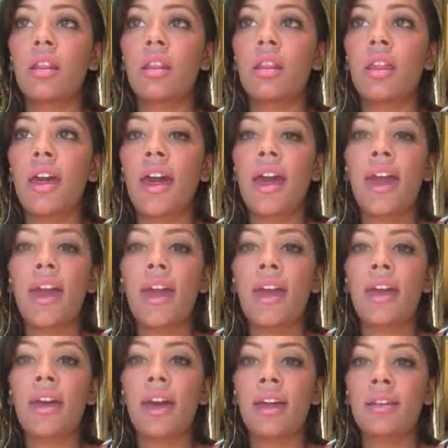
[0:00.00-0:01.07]
the
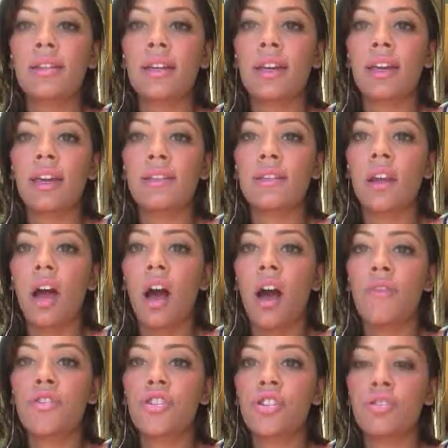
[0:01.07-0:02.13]
A ending is an
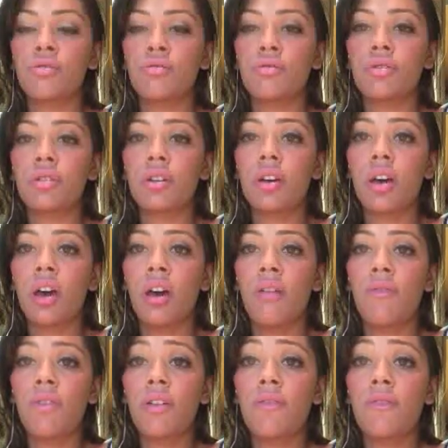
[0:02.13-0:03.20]
offshoot of
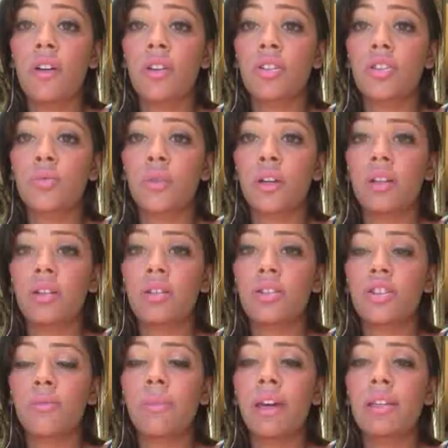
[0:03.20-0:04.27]
the first one.
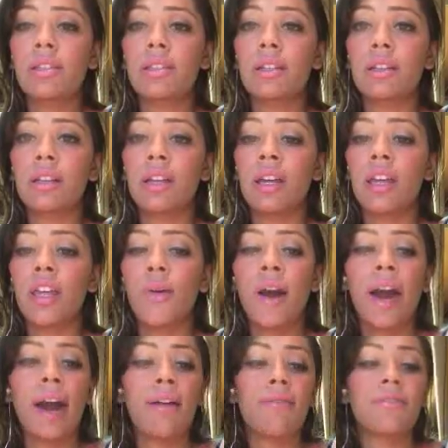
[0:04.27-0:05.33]
So basically, you
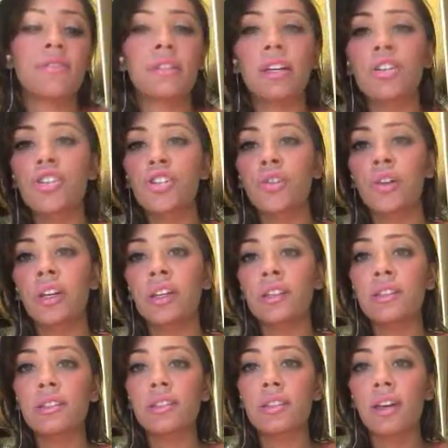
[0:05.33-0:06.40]
have
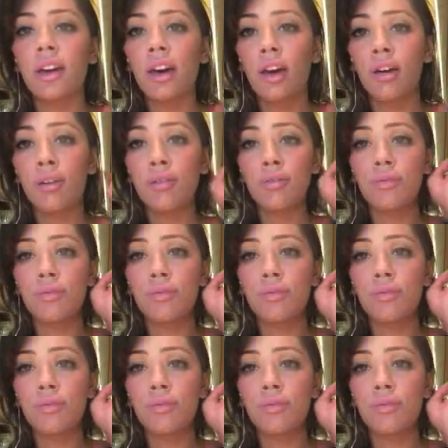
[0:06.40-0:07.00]
centuries of